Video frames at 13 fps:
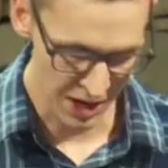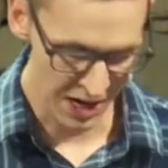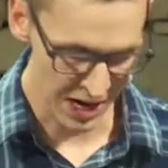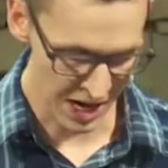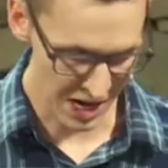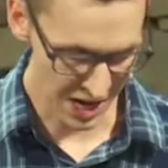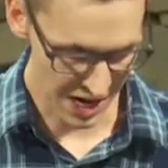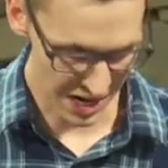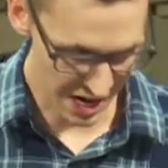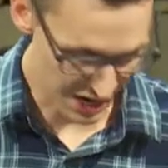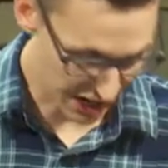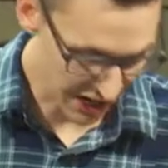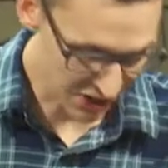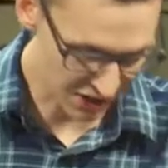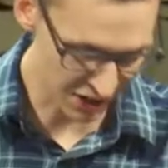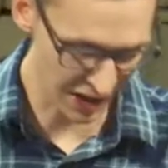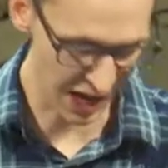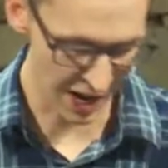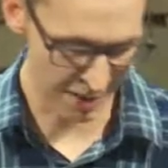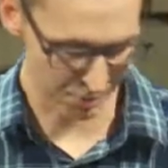he, he does
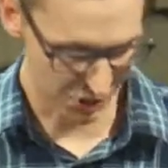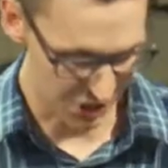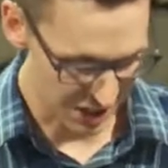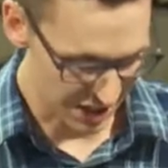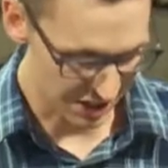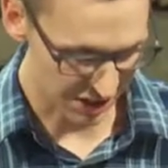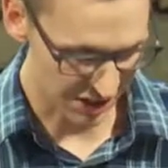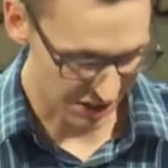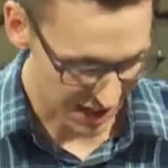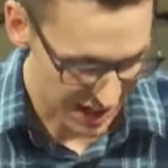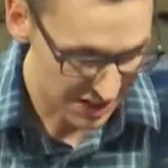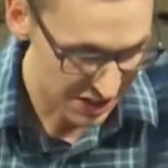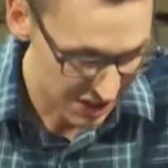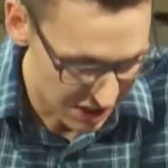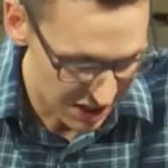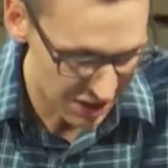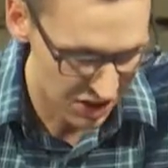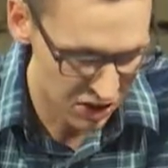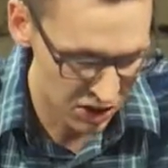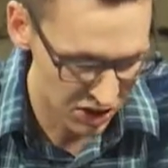deny him, Jesus says
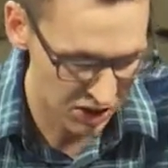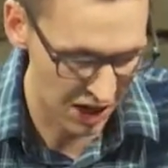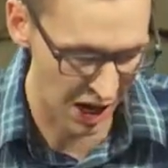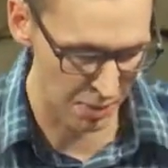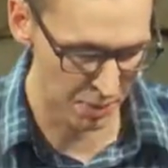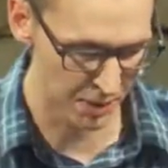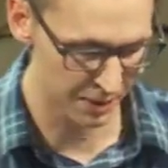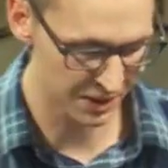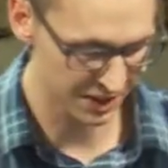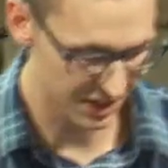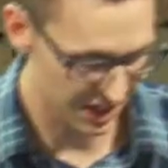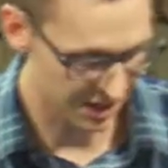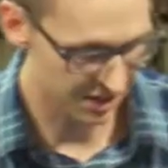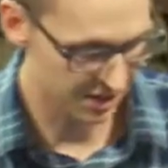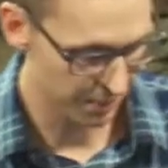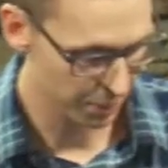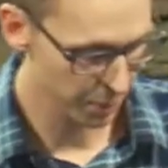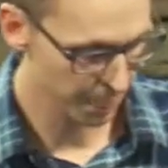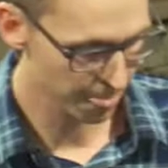this to Simon. He says,